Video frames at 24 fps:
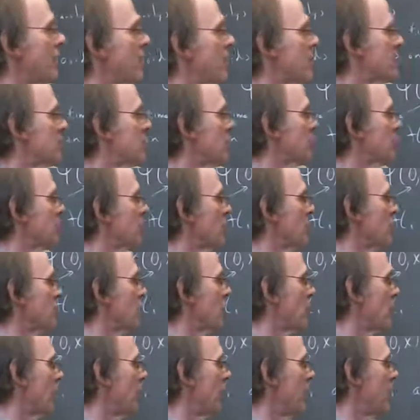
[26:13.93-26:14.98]
so
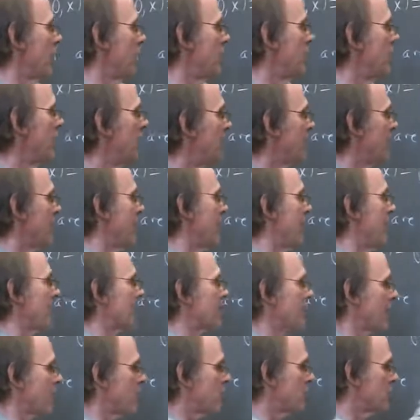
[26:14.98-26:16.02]
we're in the fact
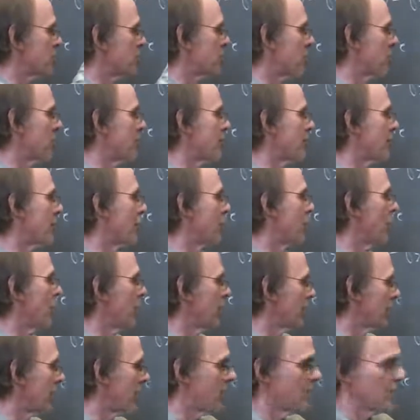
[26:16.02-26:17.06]
that I'm using kind of
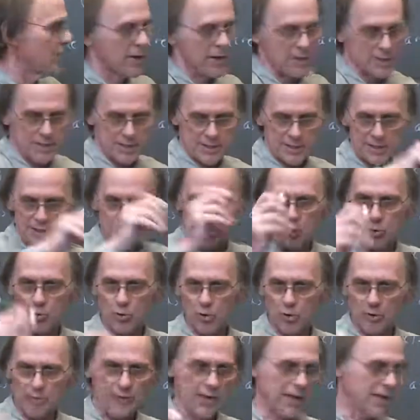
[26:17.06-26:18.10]
curly m means it's the
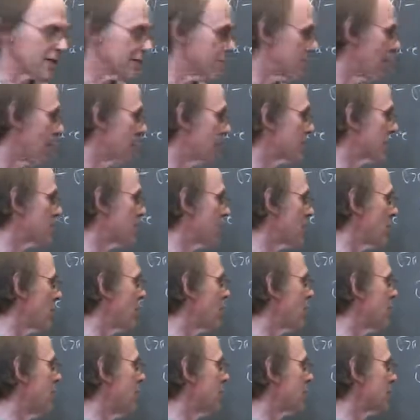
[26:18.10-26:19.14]
dual phase space. So
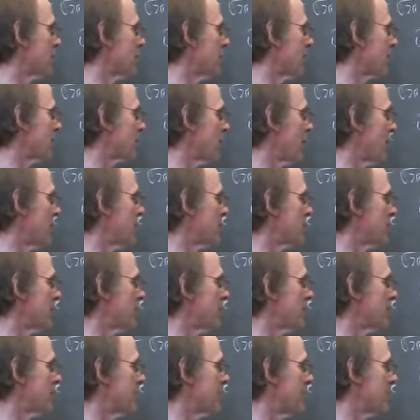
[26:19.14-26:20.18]
that's why.
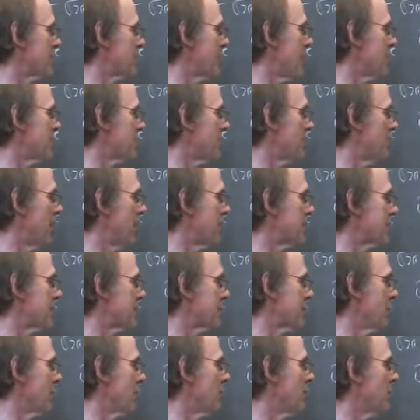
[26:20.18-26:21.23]
So these guys are basis
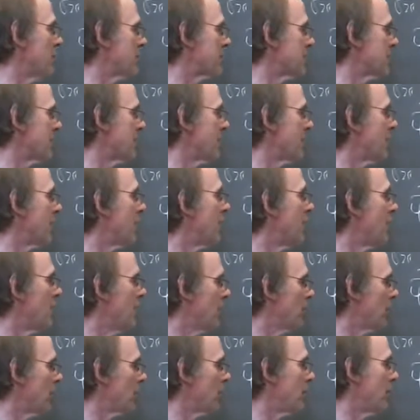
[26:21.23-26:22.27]
elements here,
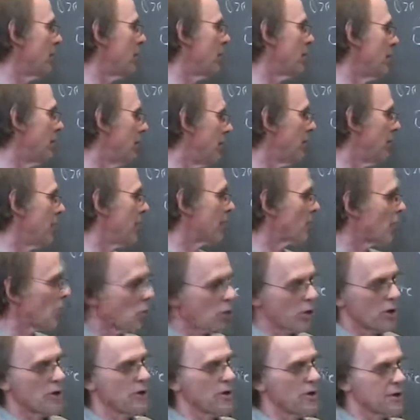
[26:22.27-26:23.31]
but they're
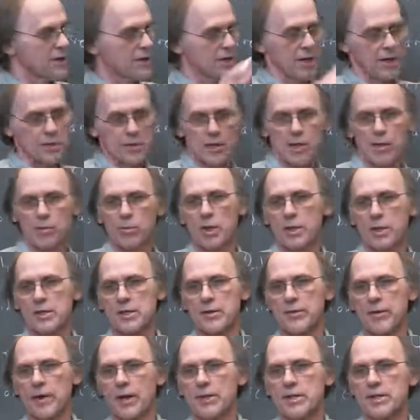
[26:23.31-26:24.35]
coordinates on the
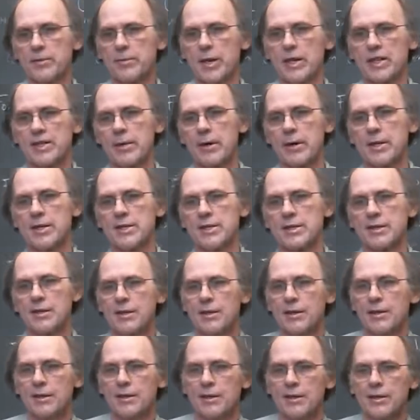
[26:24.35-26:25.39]
complexified space phase.
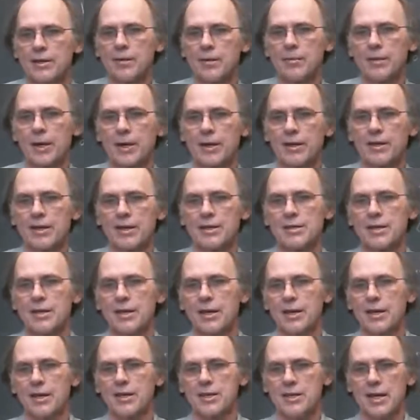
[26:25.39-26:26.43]
That makes sense.
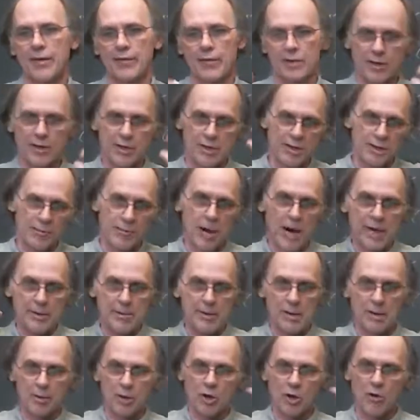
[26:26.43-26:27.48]
You just have to, in your mind, be
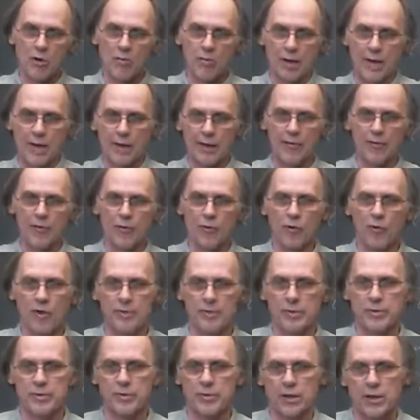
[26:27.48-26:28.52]
able to go back and forth
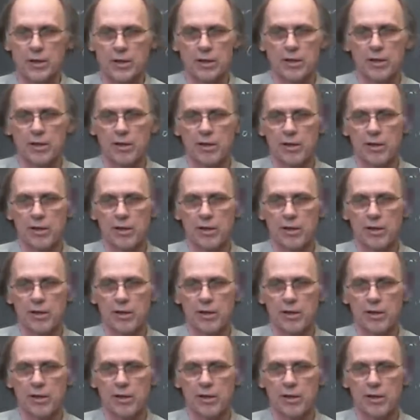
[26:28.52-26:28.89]
between